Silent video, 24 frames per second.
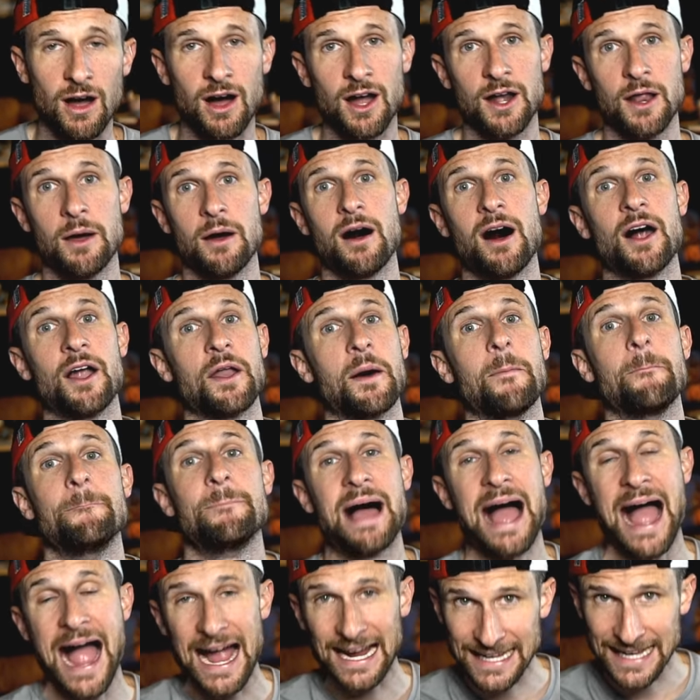on a
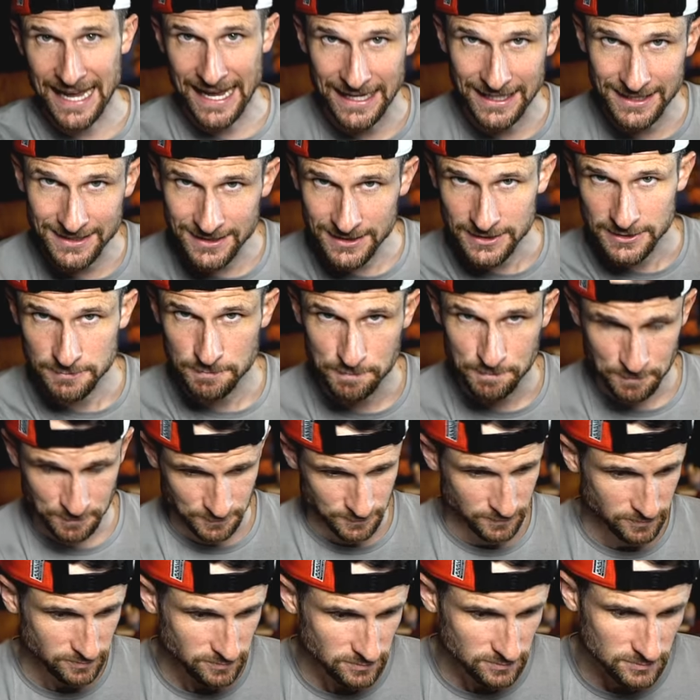backhand,
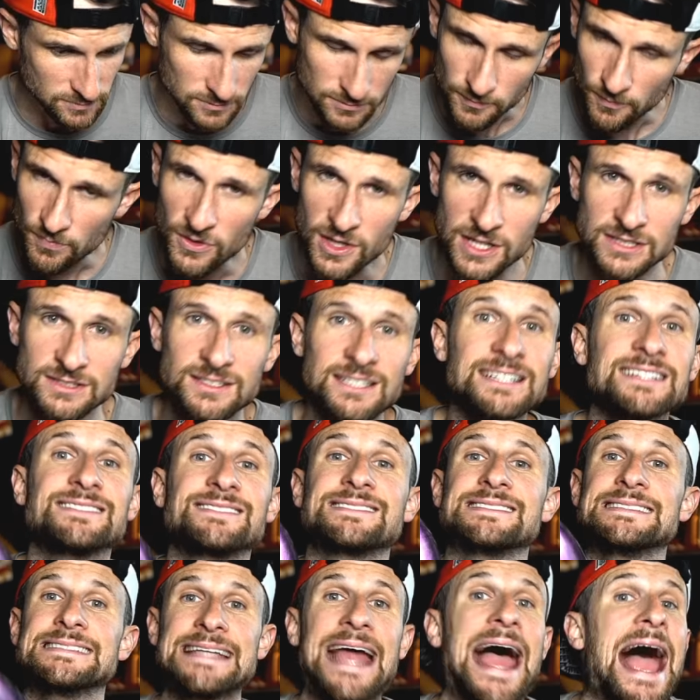this thing is
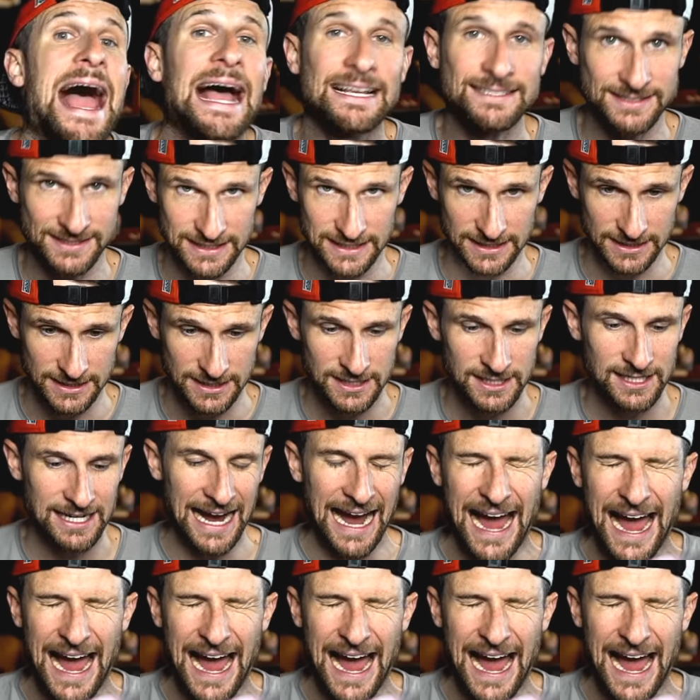nasty. I